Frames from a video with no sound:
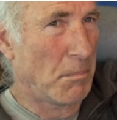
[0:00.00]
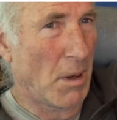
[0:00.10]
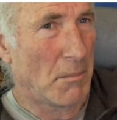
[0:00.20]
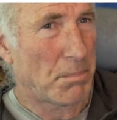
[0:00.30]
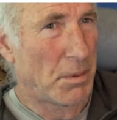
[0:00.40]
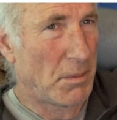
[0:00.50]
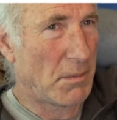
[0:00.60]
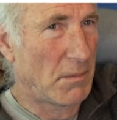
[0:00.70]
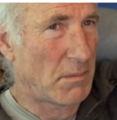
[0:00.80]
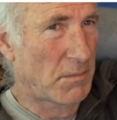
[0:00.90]
Bump,
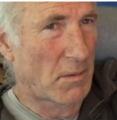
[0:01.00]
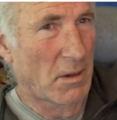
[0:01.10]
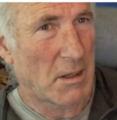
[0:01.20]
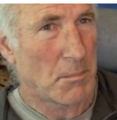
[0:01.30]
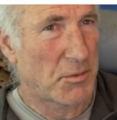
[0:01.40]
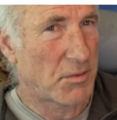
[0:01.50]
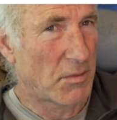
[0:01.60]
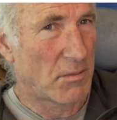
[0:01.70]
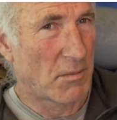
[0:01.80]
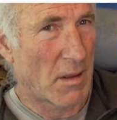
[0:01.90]
the lips
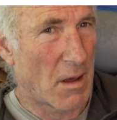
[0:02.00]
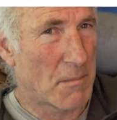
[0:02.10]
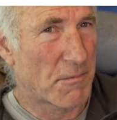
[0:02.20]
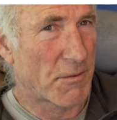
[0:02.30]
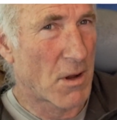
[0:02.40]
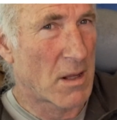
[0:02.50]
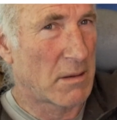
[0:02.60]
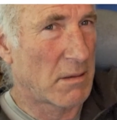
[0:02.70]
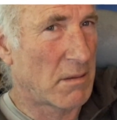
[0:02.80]
up front.